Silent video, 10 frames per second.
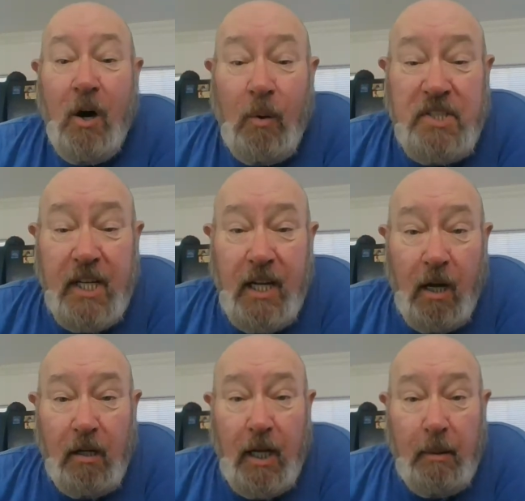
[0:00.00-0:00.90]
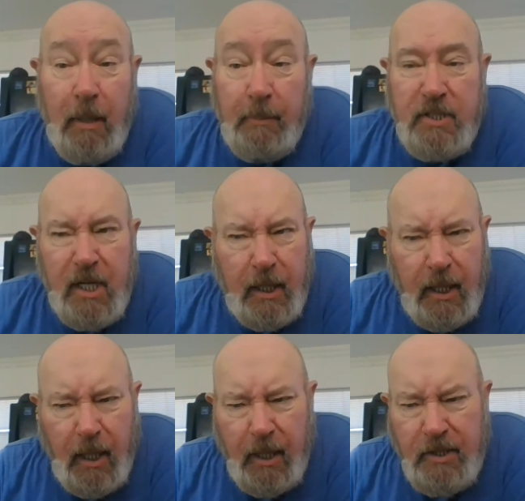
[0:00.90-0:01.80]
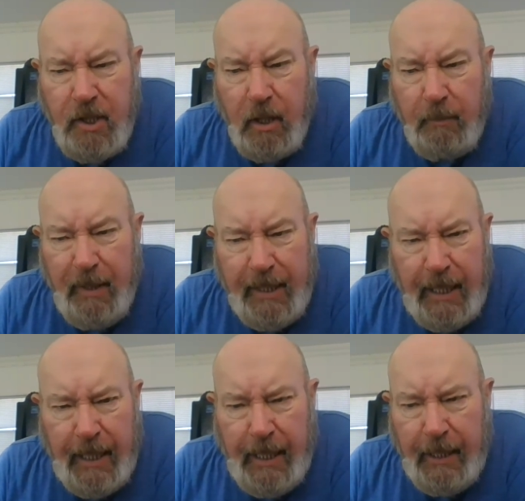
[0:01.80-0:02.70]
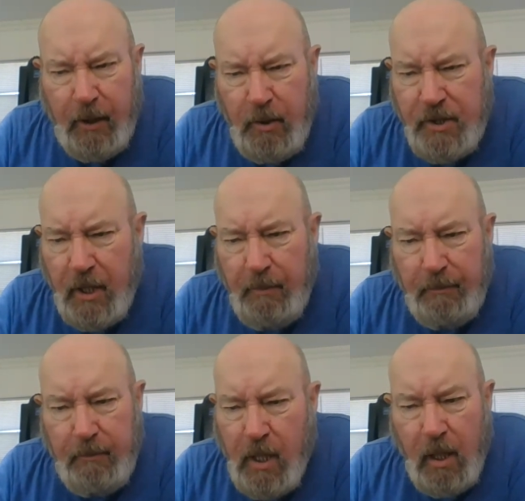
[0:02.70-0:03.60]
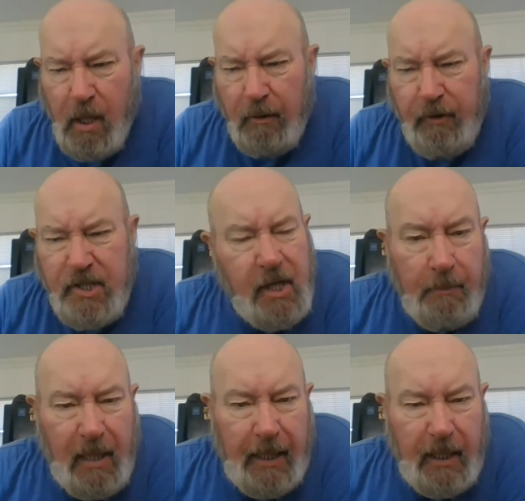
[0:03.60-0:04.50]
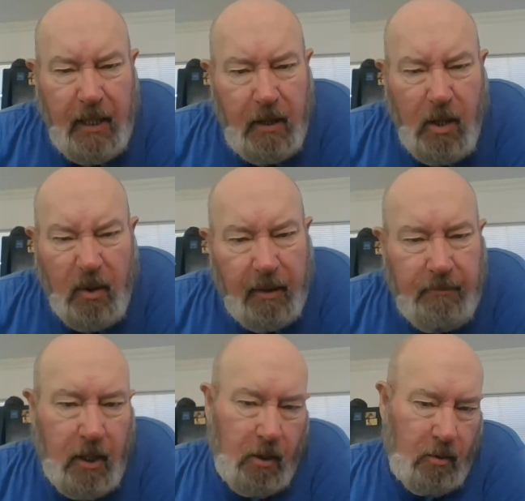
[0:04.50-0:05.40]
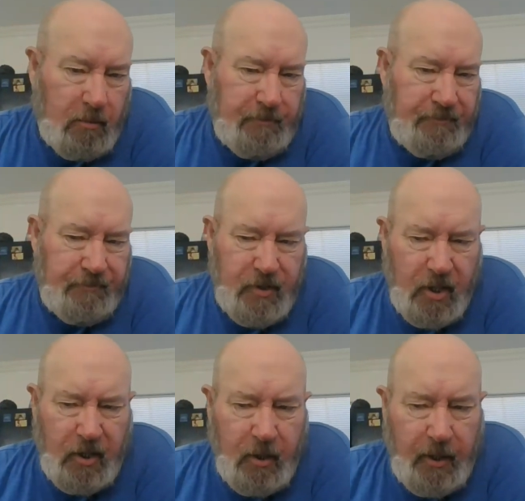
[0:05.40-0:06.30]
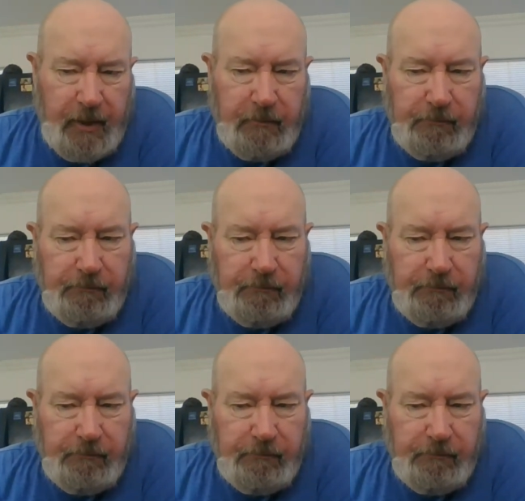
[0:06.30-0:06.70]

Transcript: We'll see y'all later, babies. Take care of each other. Be kind. Do something for somebody you don't even know. You can do it.